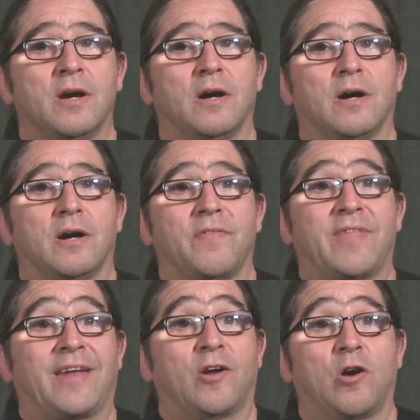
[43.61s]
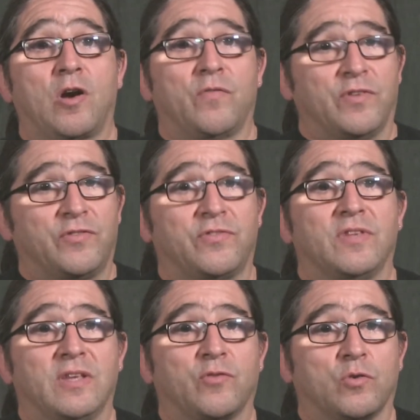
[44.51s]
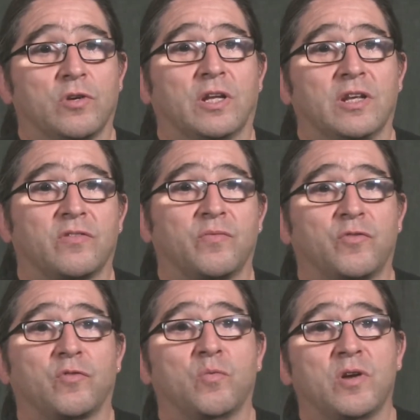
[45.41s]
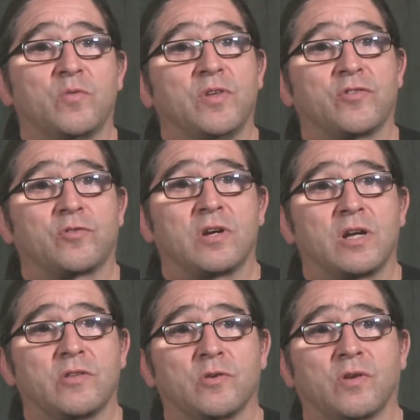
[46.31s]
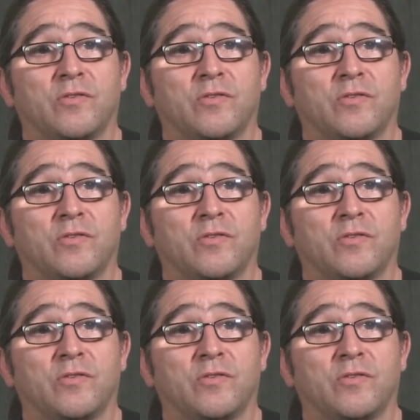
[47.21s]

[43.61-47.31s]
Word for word: uh, that harvest these organisms for one reason or another.